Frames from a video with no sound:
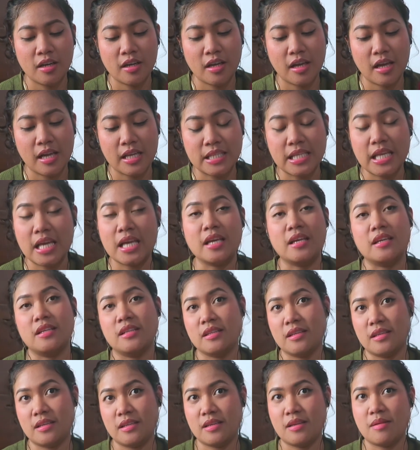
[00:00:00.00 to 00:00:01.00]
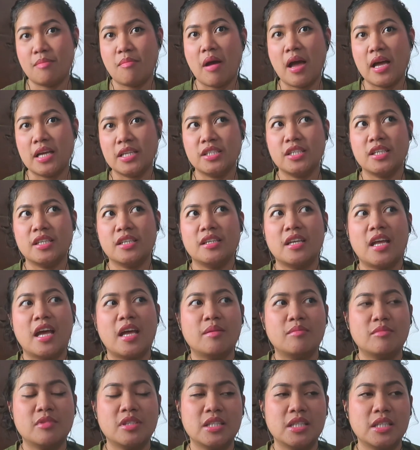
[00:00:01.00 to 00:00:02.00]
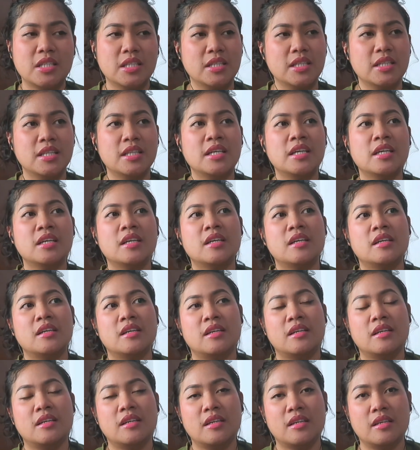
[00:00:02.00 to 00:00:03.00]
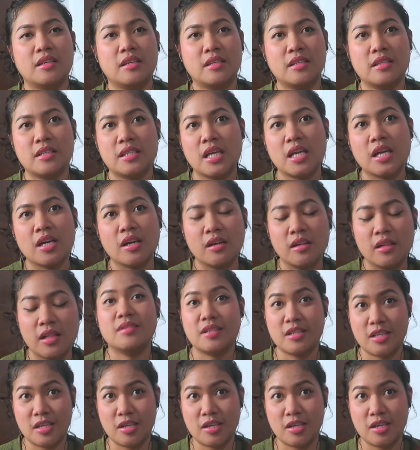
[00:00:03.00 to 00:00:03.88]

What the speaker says: Kasi imagine, I'm still single.